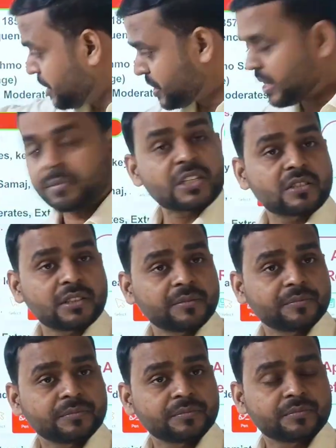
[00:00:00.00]
the chapters,
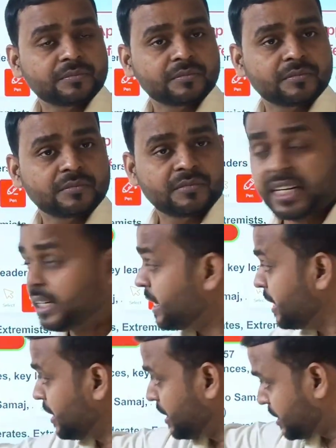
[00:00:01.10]
right?
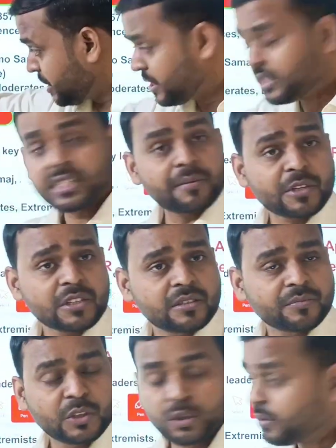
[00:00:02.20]
See these chapters,
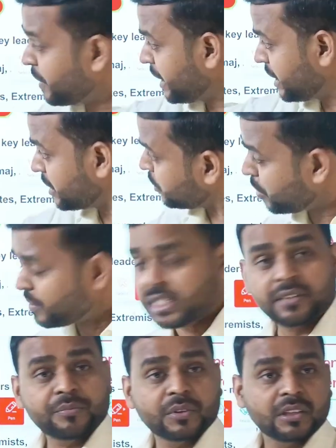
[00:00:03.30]
you will find that
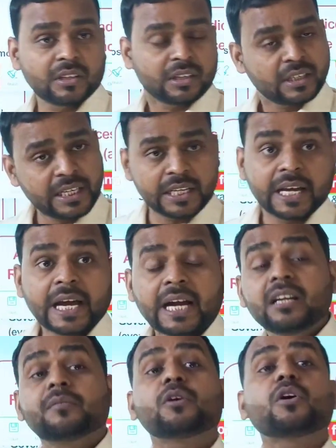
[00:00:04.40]
obviously, right?
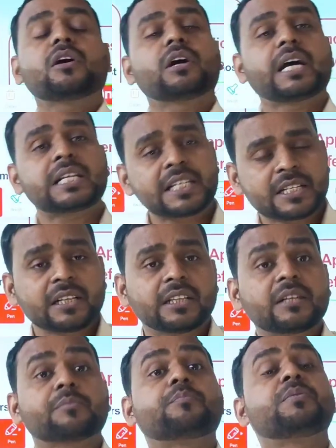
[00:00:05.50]
And as I said
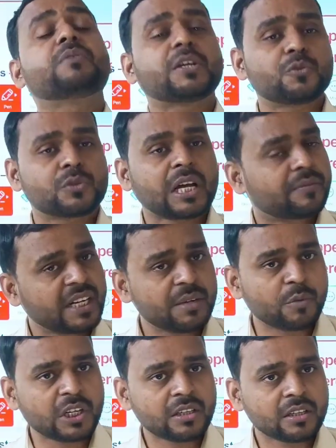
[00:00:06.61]
that pyqs are very
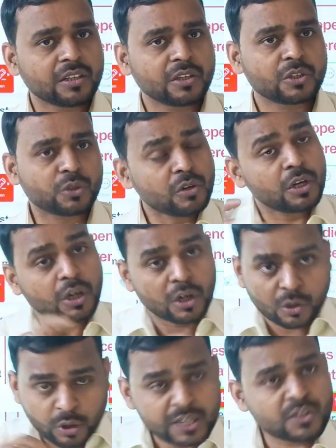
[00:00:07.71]
important, so
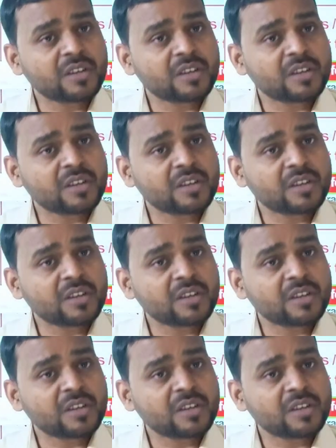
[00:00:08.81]
go and